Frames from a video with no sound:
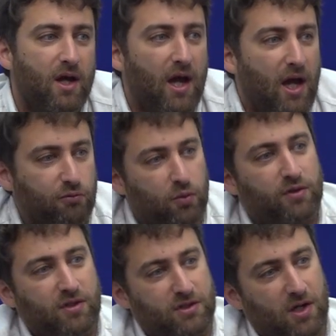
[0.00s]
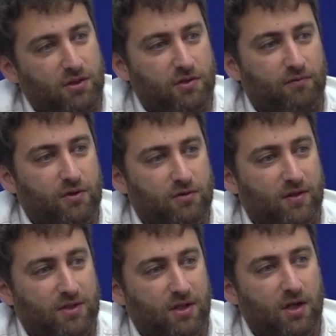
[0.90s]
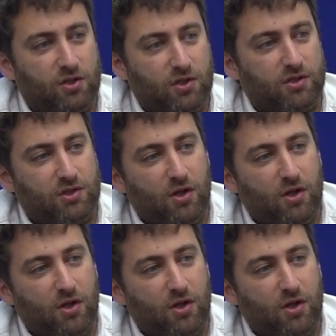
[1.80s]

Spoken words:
And with these kinds of investigations,